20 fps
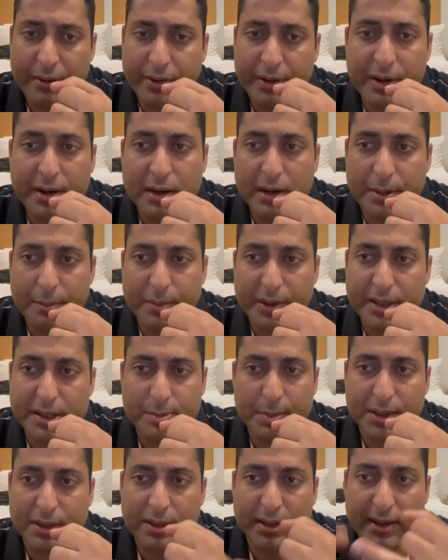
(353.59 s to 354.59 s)
renal
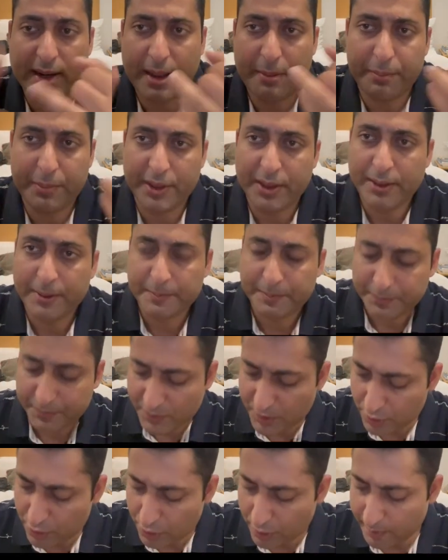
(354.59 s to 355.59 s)
replacement therapy
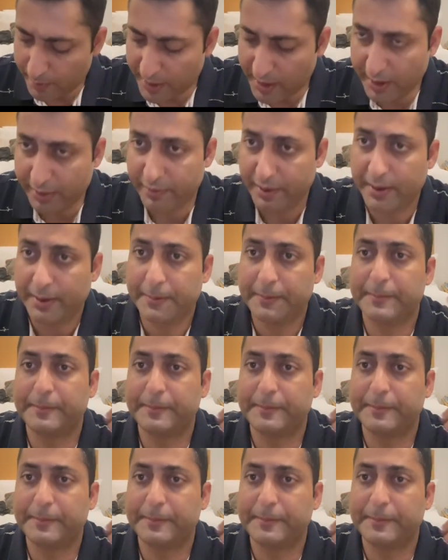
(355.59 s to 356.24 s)
should be given.